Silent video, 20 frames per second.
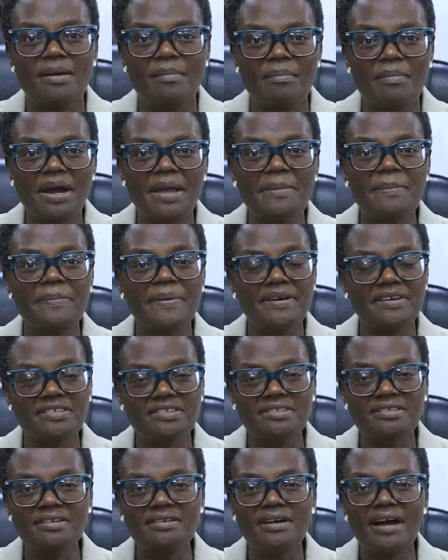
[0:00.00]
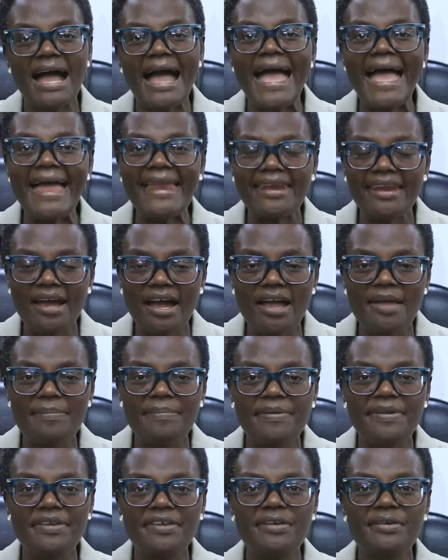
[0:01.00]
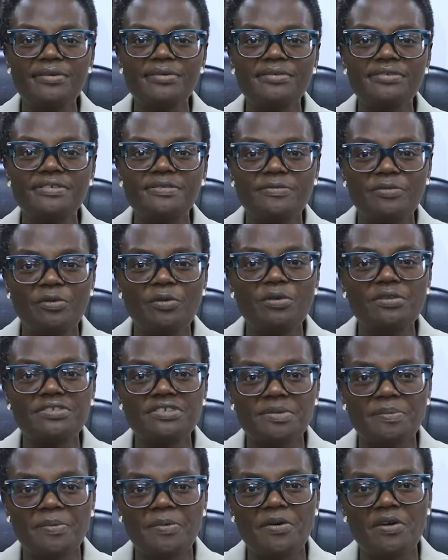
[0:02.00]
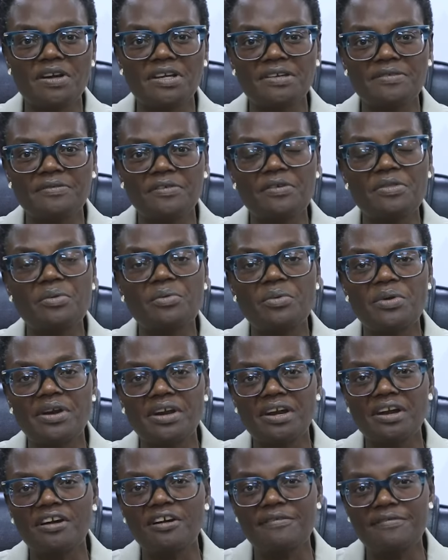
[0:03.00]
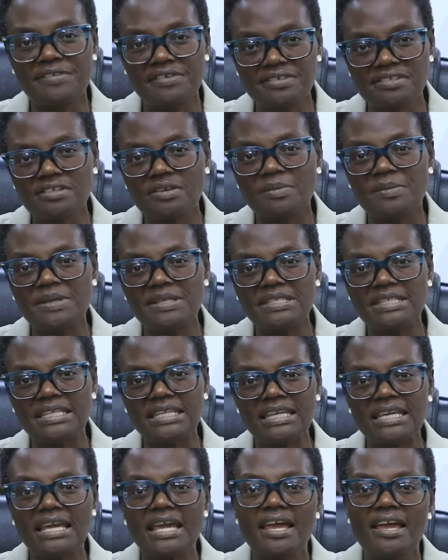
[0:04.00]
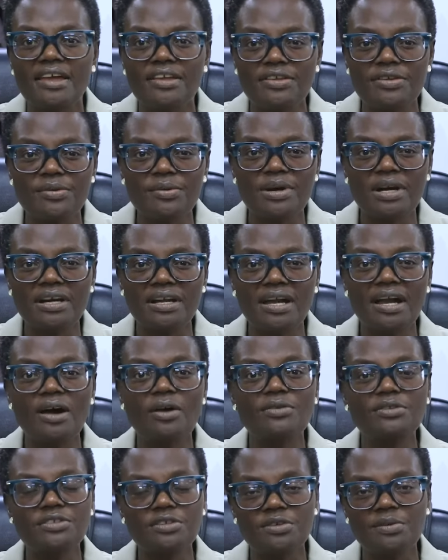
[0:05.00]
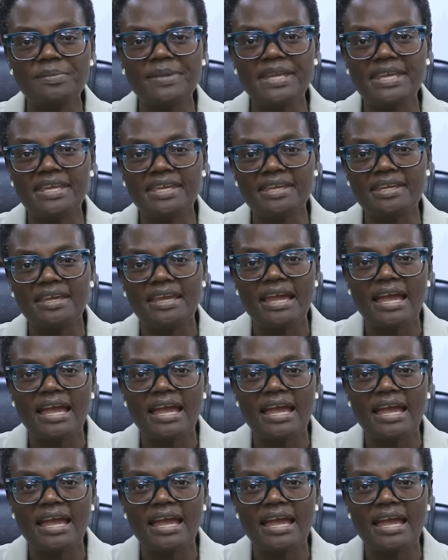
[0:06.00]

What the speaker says: my personal and IPU's full support for the work of this committee. You can count on me,